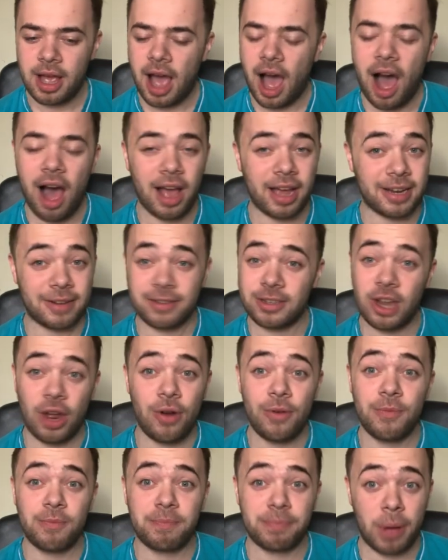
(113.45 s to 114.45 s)
I
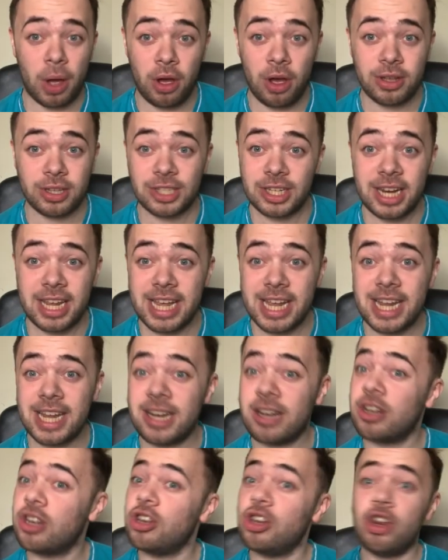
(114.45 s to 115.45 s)
don't
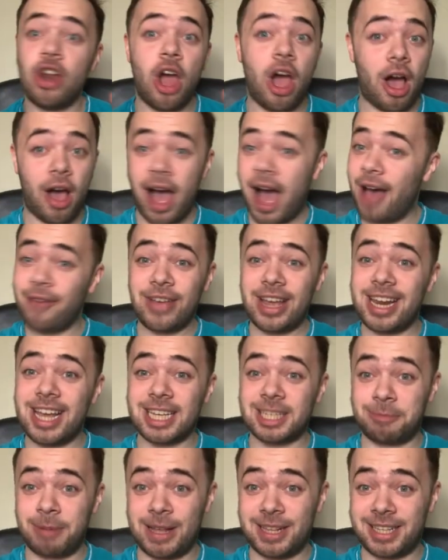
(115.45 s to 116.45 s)
personally have any
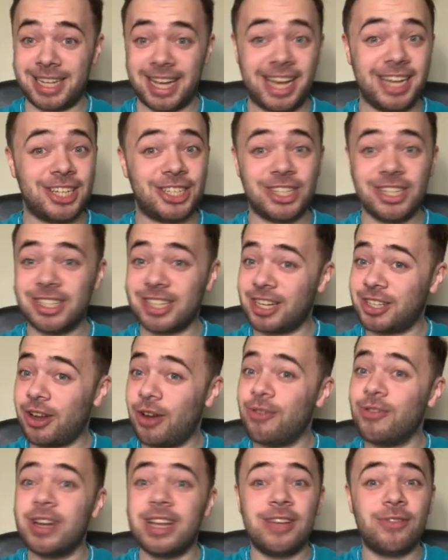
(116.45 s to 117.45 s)
expectations. I
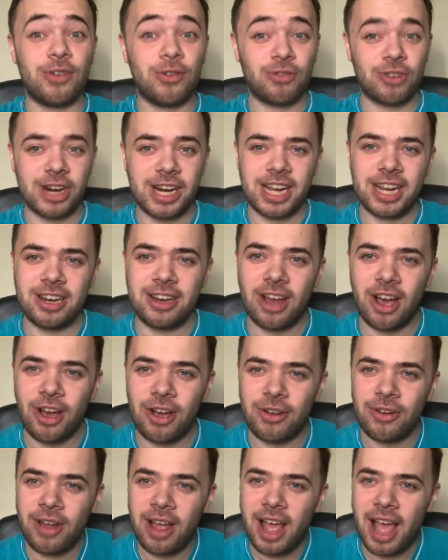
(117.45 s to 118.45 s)
don't even really
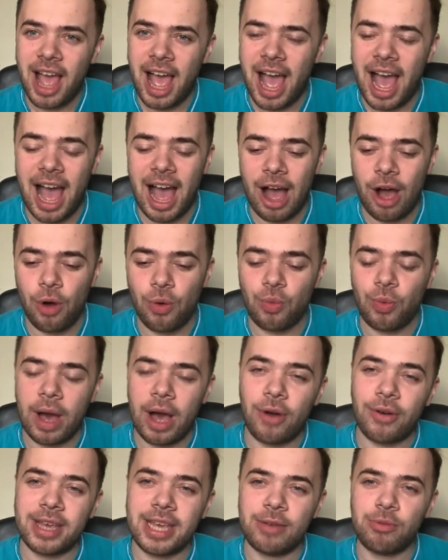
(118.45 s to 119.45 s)
know how
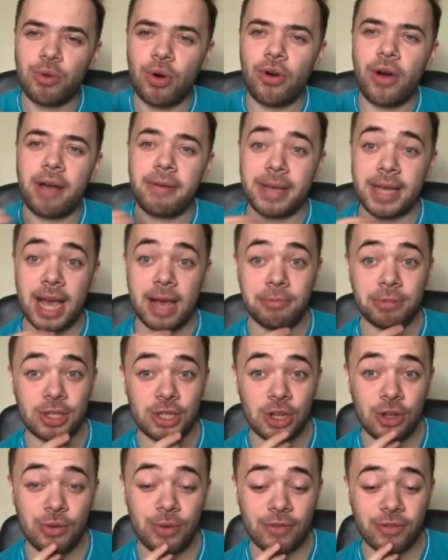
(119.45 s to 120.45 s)
well he will be able to
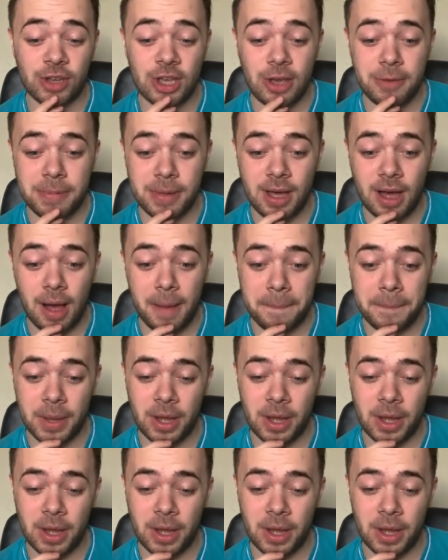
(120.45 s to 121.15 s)
do with QPR.